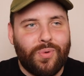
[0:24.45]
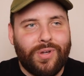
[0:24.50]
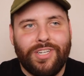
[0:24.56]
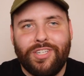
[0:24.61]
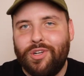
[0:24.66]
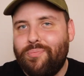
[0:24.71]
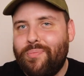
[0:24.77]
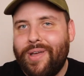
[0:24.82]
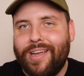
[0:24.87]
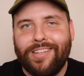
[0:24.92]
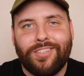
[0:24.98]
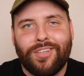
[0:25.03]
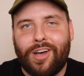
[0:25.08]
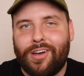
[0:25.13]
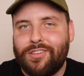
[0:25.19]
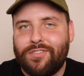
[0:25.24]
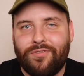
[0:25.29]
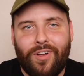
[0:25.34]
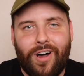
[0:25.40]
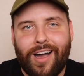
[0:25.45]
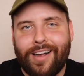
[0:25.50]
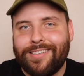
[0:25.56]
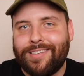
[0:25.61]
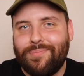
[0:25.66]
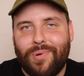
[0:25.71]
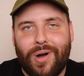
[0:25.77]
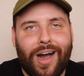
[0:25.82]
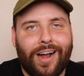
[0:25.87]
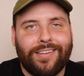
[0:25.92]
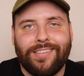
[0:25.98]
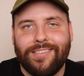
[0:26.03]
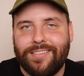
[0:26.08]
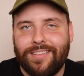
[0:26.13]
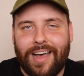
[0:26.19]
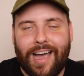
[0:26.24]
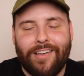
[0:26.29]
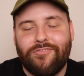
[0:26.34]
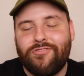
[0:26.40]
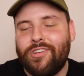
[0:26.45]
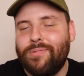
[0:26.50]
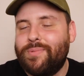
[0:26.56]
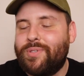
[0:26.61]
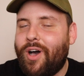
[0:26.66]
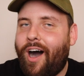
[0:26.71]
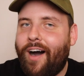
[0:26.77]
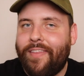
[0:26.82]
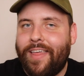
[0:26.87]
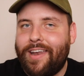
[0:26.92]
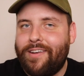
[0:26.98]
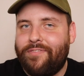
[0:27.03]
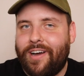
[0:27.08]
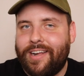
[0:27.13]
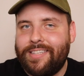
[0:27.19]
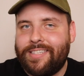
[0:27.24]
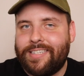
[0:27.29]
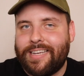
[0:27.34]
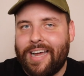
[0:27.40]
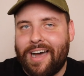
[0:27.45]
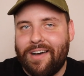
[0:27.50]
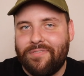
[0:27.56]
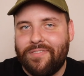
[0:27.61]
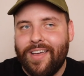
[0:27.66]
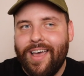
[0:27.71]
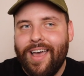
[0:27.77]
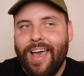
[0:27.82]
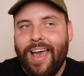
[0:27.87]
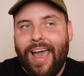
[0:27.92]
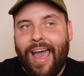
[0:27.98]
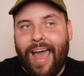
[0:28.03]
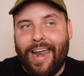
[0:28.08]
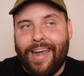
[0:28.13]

We do pins, hauls, vlogs, unboxings, live streams, all that fun stuff.